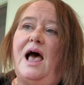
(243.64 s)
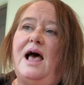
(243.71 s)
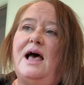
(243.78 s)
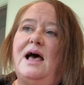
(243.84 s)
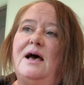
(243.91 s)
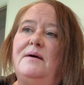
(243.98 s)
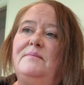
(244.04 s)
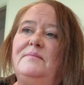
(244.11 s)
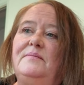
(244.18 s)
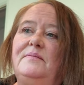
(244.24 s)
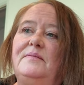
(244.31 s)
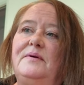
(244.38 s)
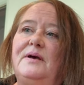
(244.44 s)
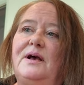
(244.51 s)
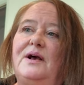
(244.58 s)
Um,
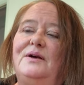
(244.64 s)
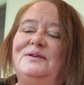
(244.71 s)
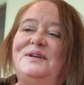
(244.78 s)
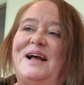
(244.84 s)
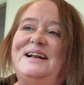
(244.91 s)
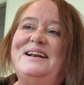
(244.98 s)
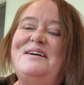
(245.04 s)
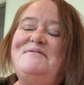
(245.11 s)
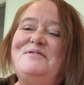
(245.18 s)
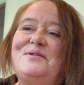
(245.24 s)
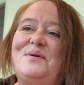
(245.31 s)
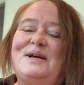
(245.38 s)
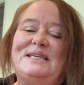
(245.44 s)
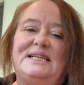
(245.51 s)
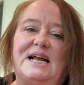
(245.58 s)
another
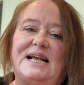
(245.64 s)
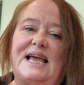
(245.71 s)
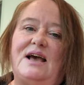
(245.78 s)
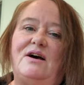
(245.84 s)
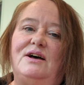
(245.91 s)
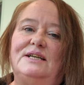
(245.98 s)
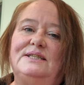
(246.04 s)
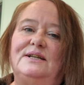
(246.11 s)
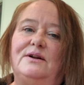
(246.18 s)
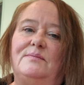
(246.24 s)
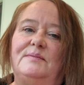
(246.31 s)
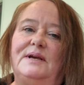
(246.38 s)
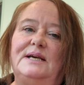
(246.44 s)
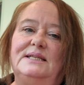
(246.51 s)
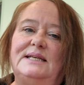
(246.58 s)
question I get asked a
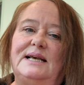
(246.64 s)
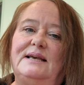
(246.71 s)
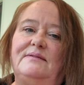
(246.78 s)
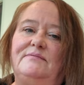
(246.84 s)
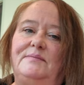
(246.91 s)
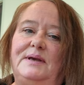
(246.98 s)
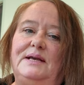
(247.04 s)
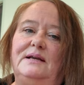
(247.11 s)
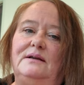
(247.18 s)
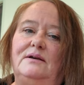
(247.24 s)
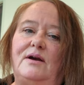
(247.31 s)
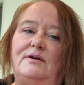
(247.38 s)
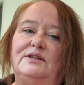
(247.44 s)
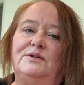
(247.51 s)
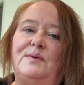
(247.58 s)
lot because I have been
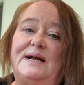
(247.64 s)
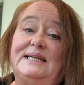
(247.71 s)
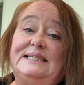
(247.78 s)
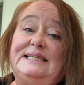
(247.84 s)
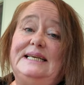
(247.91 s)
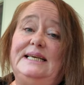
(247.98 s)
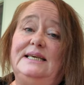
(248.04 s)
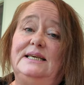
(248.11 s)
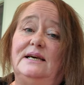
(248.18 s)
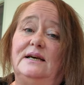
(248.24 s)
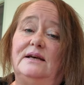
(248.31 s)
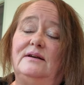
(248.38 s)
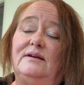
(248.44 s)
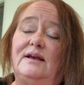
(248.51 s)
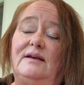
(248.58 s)
going to
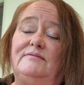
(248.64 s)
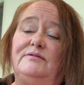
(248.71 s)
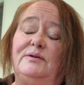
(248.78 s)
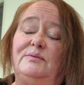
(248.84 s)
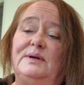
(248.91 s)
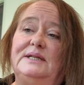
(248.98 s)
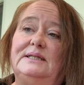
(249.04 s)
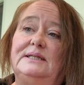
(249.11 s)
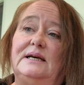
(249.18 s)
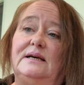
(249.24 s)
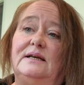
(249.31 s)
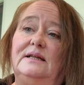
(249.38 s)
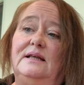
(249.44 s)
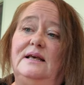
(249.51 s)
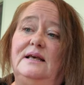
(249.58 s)
Antigua every winter,
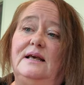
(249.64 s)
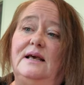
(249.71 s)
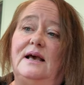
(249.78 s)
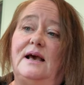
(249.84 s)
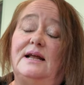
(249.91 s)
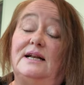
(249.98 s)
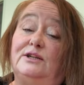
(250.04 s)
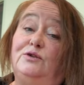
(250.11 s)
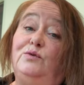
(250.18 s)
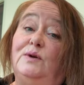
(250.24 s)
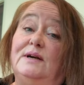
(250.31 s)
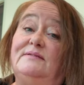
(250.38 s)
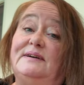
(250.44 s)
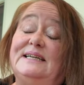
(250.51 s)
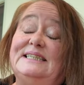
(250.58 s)
and I do
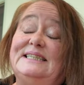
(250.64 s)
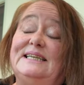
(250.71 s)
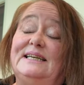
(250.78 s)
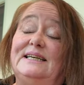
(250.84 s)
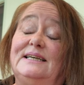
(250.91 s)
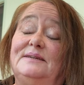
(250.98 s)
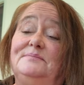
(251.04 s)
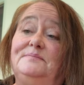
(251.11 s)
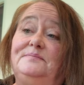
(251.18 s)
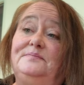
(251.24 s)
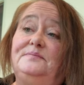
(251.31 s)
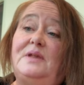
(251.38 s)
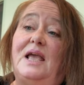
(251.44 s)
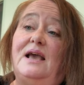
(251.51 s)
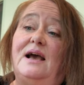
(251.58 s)
love Antigua.
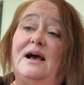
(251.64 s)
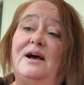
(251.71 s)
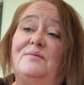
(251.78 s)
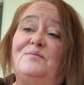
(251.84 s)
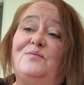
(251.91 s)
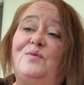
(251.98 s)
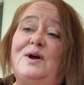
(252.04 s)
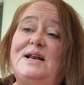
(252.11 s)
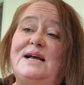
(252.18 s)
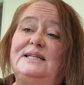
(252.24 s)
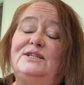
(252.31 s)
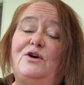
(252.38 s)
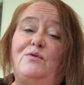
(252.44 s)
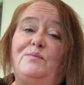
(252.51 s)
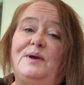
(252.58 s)
Um, when I
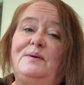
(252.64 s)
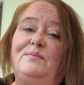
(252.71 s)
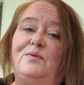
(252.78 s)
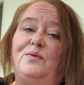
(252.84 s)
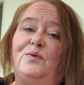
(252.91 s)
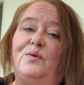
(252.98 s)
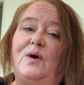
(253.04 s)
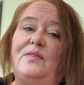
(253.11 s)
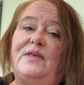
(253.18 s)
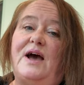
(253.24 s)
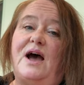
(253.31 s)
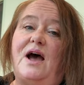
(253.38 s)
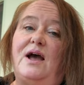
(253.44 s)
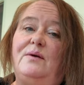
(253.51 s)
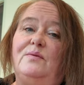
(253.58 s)
told people
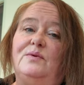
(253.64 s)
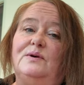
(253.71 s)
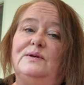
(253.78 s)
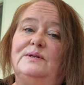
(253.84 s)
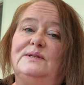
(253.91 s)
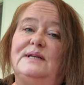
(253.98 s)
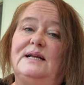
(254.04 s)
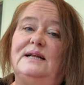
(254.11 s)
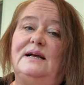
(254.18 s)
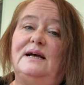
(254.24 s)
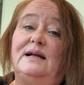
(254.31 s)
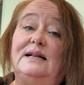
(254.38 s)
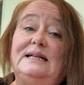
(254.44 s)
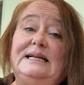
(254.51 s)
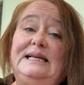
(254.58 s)
that I was
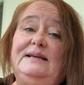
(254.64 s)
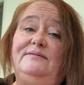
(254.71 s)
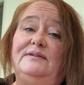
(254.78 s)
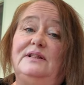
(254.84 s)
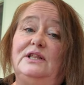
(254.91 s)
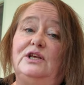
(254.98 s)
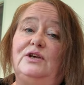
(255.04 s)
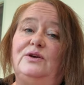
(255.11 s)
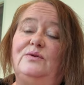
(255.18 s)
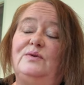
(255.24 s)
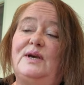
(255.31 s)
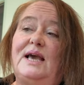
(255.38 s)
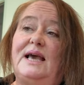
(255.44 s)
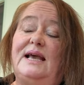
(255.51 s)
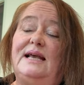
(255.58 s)
uh, leaving the
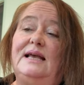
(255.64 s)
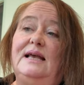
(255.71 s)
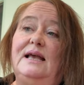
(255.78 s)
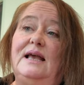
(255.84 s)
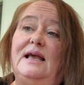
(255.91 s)
UK,